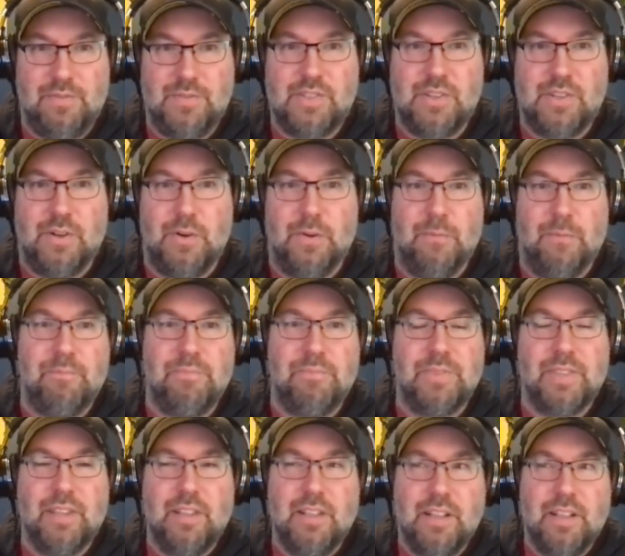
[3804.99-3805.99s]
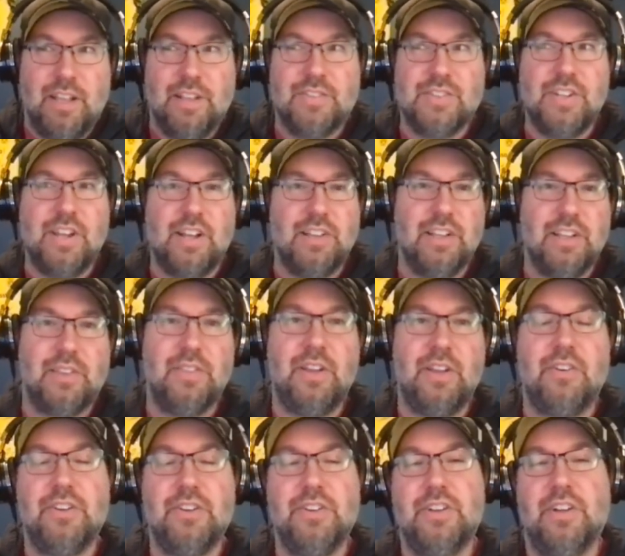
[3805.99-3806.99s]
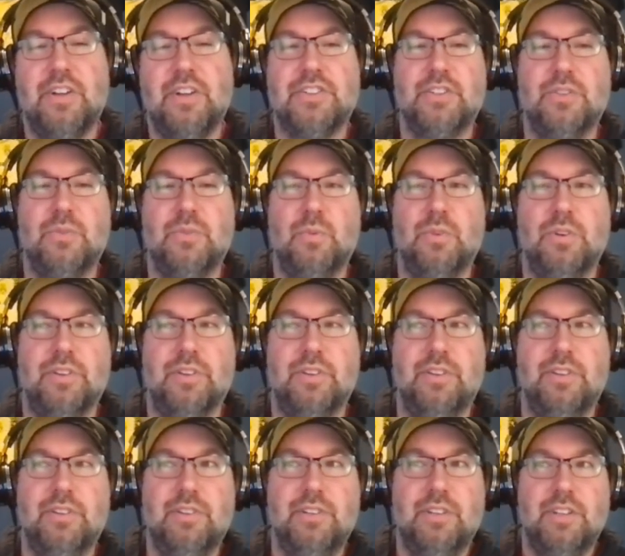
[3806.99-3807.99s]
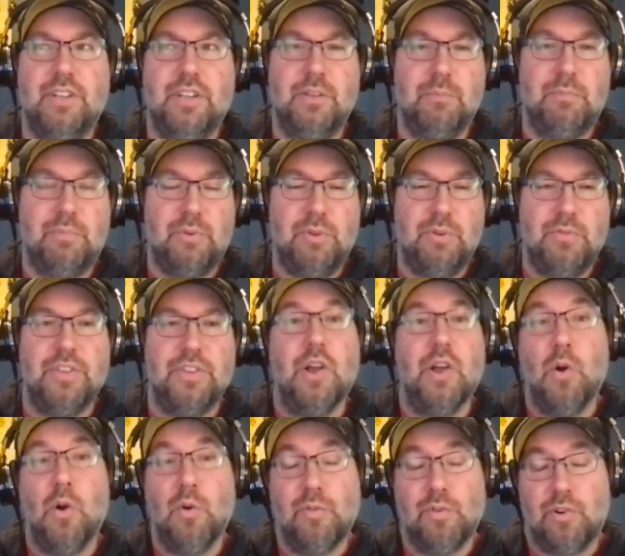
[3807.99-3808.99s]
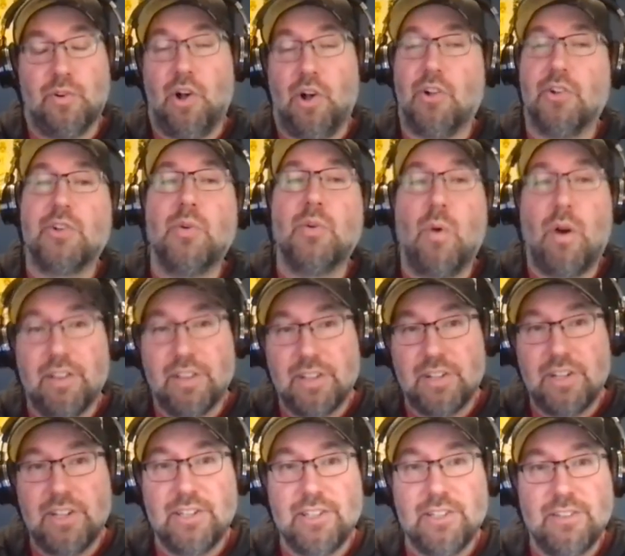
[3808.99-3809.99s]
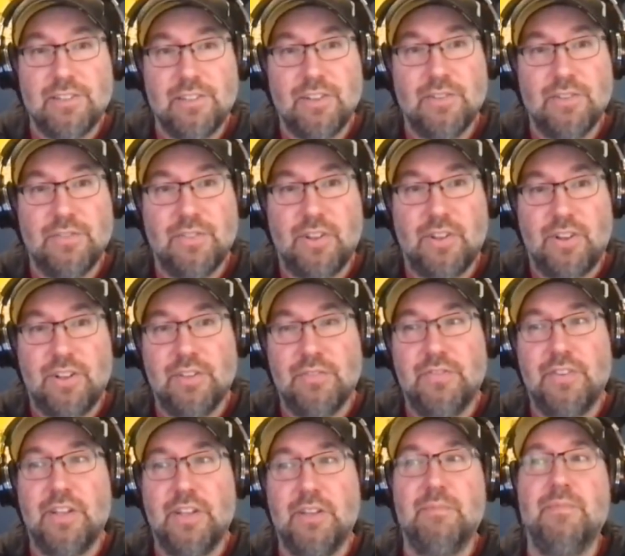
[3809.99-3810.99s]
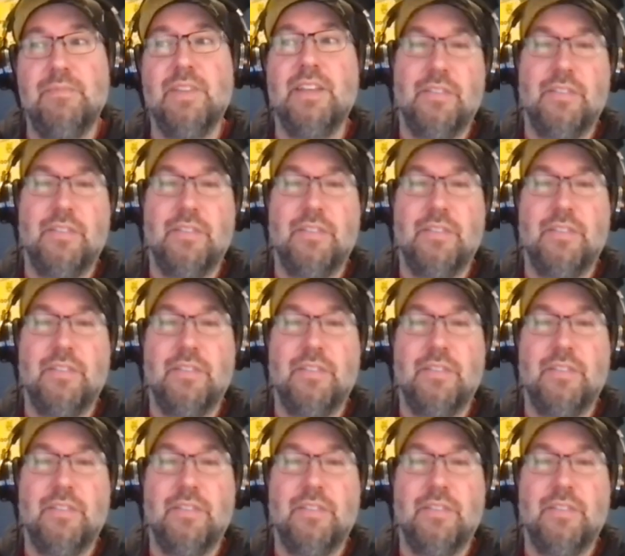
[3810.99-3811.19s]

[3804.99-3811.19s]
so it's not like their induction would improve the overall quality of the hall of fame mm-hmm.